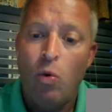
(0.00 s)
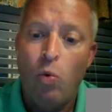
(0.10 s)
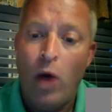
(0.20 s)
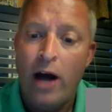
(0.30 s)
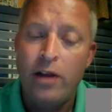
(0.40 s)

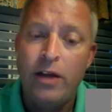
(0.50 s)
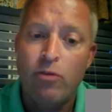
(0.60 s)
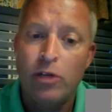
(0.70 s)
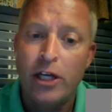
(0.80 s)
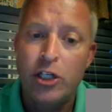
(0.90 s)
how did that
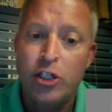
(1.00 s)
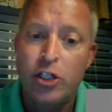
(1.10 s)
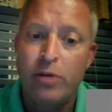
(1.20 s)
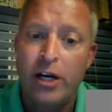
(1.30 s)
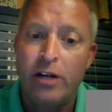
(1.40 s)

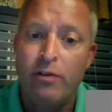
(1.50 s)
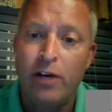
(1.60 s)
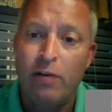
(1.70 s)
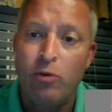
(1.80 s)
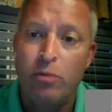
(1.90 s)
relationship kind of
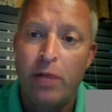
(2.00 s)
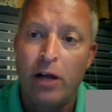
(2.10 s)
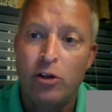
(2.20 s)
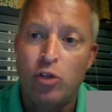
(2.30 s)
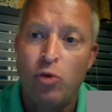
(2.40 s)
develop with
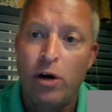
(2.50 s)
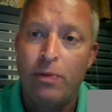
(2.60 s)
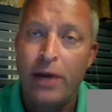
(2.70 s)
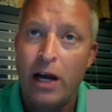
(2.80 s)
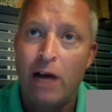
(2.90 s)
Baylor to where
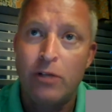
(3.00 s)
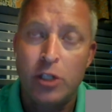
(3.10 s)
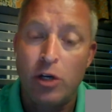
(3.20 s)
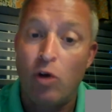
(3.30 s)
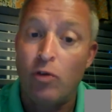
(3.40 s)
they
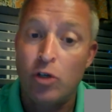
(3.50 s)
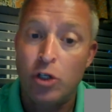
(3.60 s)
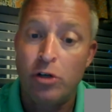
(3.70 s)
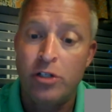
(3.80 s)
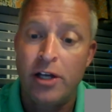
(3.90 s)
obviously
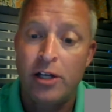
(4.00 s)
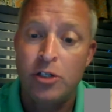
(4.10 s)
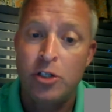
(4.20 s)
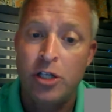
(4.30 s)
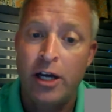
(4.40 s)
overtook
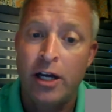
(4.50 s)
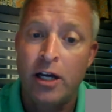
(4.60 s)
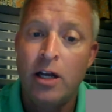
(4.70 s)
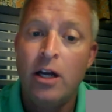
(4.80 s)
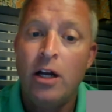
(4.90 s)
Texas Tech?
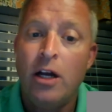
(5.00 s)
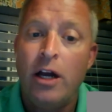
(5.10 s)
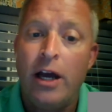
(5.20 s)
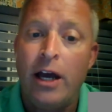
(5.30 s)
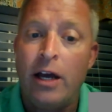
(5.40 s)

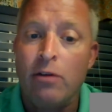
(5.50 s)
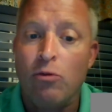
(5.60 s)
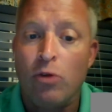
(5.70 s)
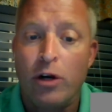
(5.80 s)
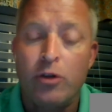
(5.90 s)
And
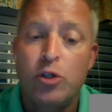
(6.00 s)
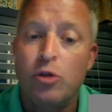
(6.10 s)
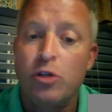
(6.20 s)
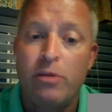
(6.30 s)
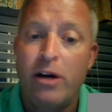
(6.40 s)
where other
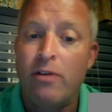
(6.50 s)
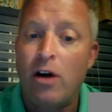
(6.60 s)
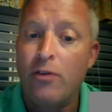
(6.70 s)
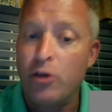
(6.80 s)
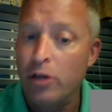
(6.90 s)
schools that might have
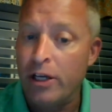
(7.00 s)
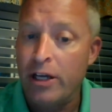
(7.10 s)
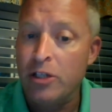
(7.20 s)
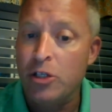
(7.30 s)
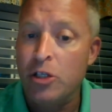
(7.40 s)
offered you, like
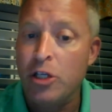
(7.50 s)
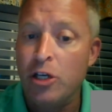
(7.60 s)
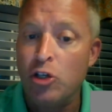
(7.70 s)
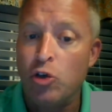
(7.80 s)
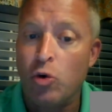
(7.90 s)
NC State
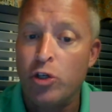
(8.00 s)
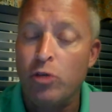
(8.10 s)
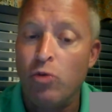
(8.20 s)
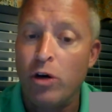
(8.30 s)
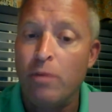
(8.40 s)
and Georgia,
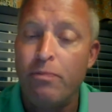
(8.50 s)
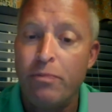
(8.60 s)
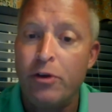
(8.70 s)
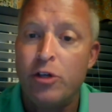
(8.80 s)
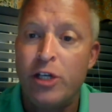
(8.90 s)
where
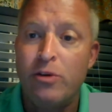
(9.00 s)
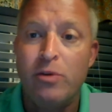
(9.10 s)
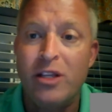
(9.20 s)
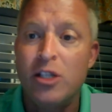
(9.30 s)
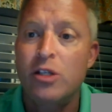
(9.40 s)
there seemed to
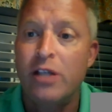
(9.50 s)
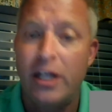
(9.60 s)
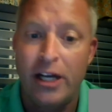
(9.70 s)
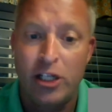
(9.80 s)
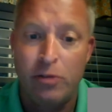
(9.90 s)
be this
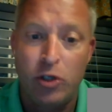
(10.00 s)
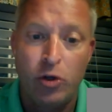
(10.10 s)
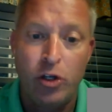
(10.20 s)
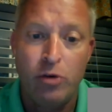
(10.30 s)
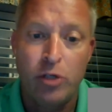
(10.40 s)
connection
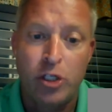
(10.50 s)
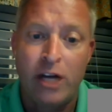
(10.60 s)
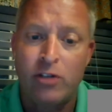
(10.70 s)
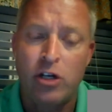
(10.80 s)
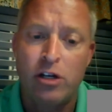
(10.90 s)
between you and the
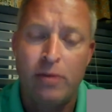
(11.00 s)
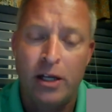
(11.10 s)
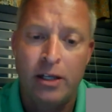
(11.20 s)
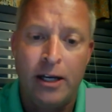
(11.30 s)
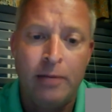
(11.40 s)
staff. Talk
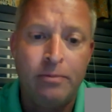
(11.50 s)
about that.